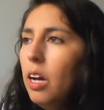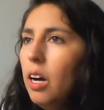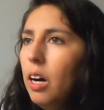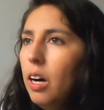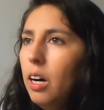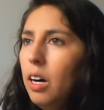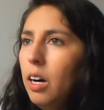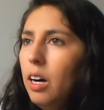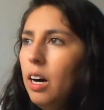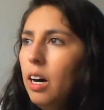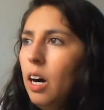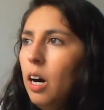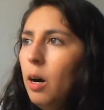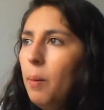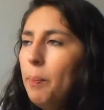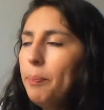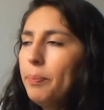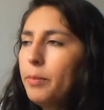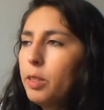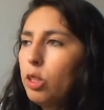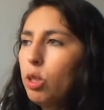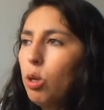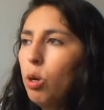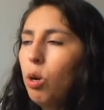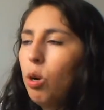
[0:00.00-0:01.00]

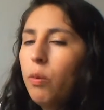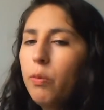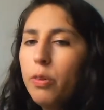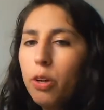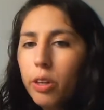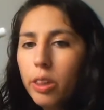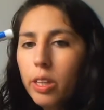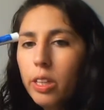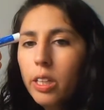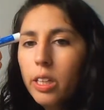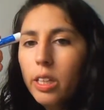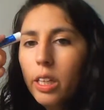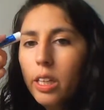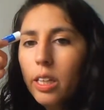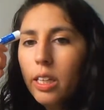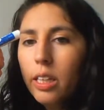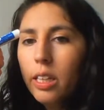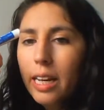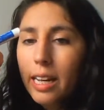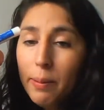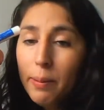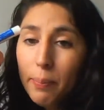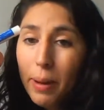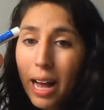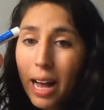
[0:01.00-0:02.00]
So if you're thinking
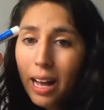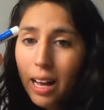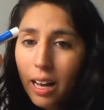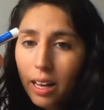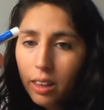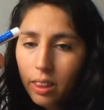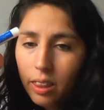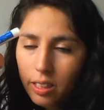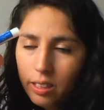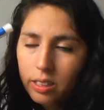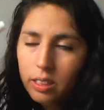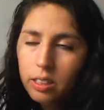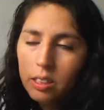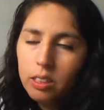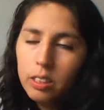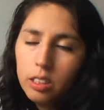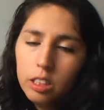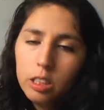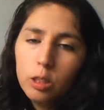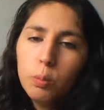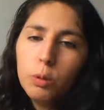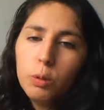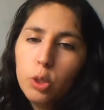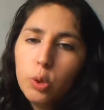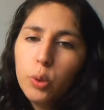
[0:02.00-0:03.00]
in math, it's the
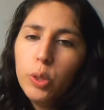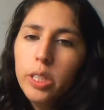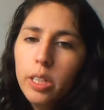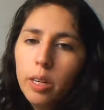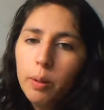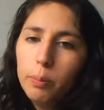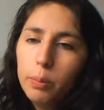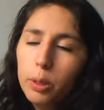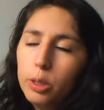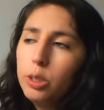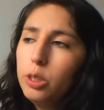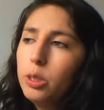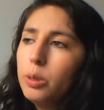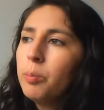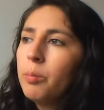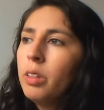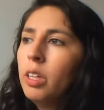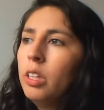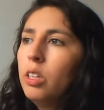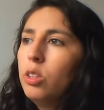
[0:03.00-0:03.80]
distance between numbers.